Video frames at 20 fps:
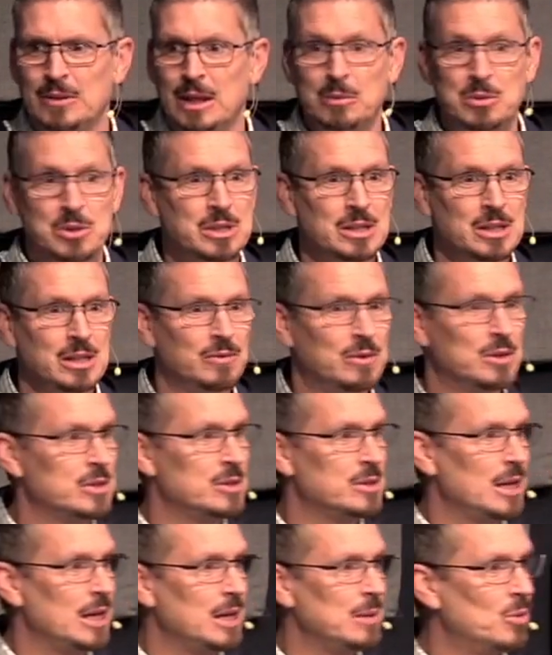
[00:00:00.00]
they received
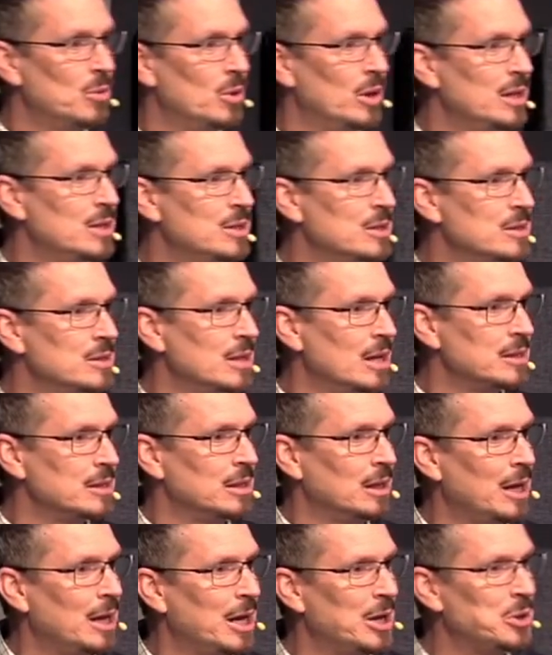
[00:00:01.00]
the same wages
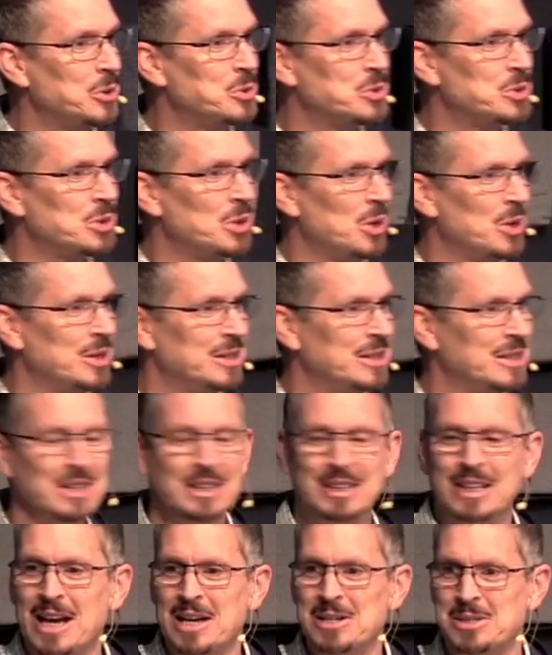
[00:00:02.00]
as the guy who started
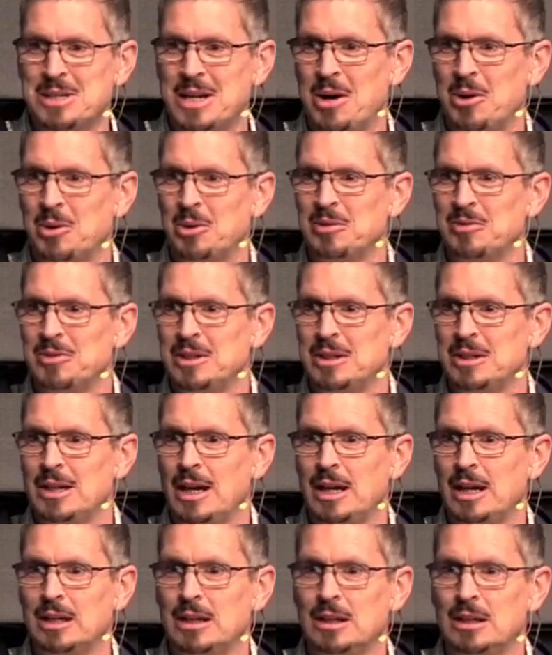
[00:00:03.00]
in the last hour of the
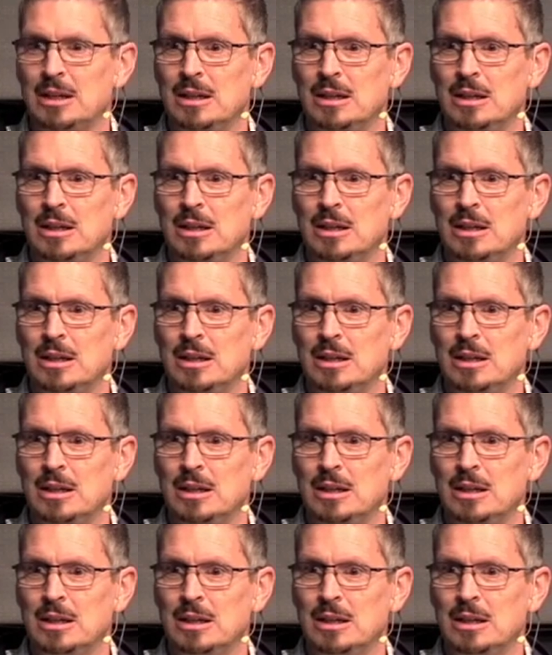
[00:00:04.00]
day.